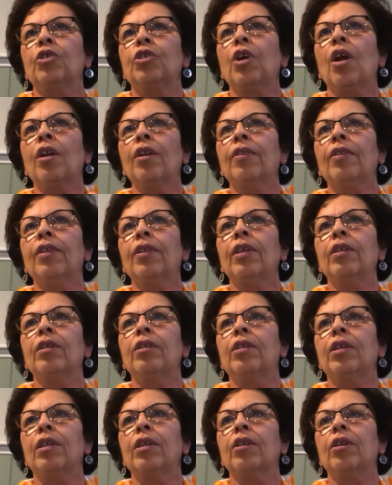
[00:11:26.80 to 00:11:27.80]

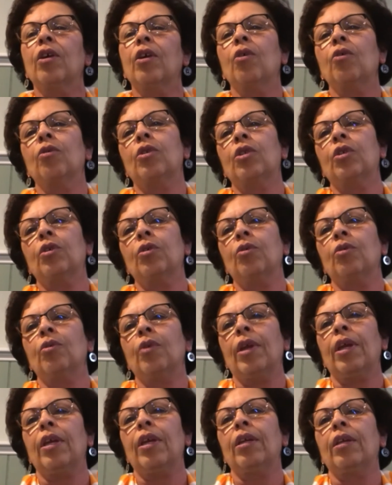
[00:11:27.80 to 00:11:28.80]
Jonathan didn't go
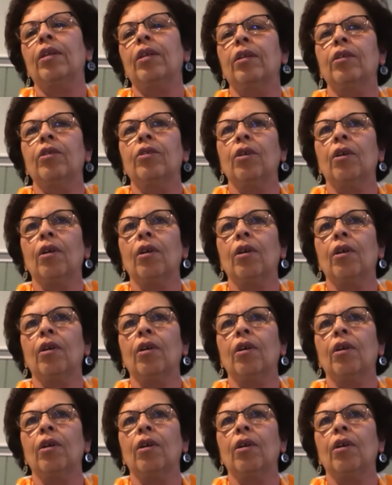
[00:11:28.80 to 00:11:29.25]
to a